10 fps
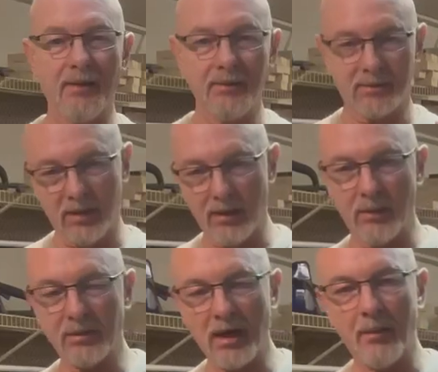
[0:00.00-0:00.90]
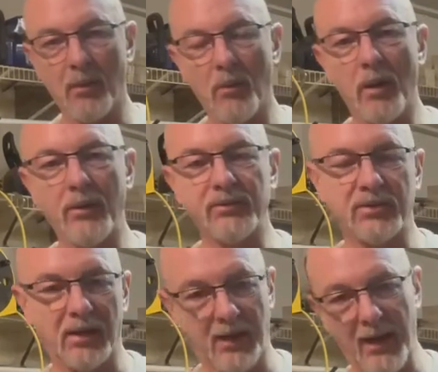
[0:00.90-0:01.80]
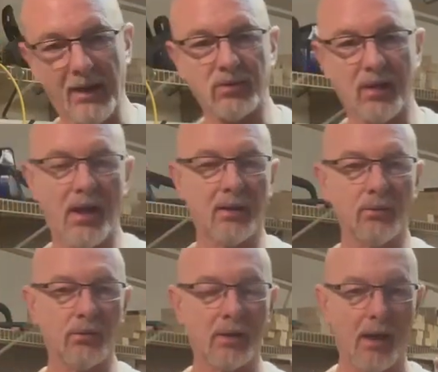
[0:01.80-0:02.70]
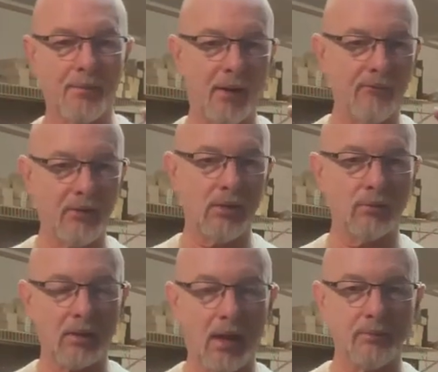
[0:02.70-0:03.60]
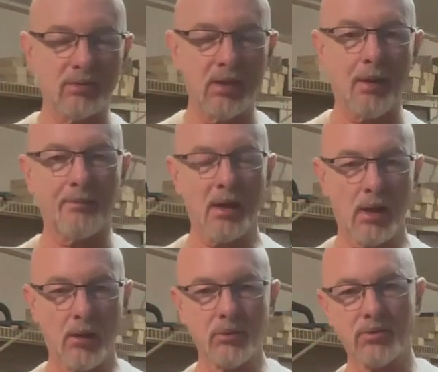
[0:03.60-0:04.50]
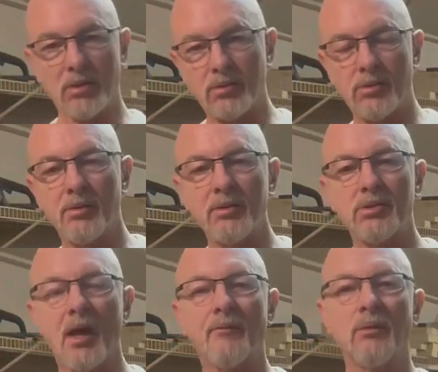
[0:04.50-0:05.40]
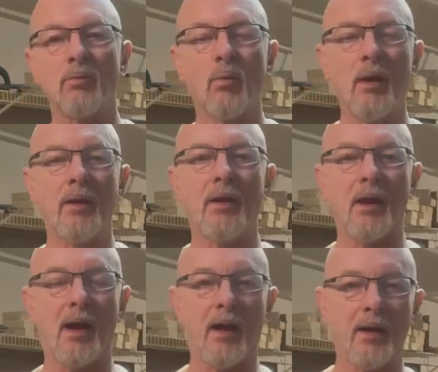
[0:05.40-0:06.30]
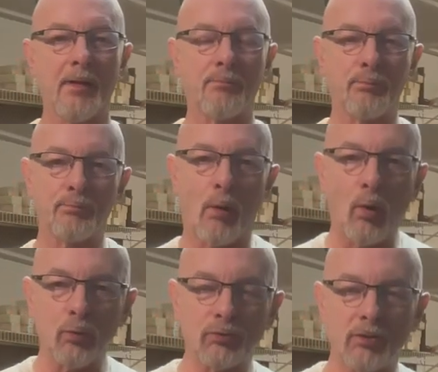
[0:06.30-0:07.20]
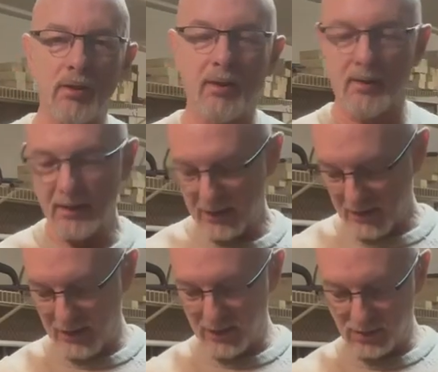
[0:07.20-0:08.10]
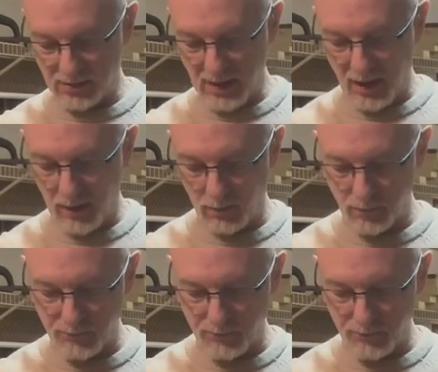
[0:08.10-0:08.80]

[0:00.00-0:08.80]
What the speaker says: didn't tell you what time it was, and I actually had to look at my video timestamp. It was 6:37 when I holstered it. It is now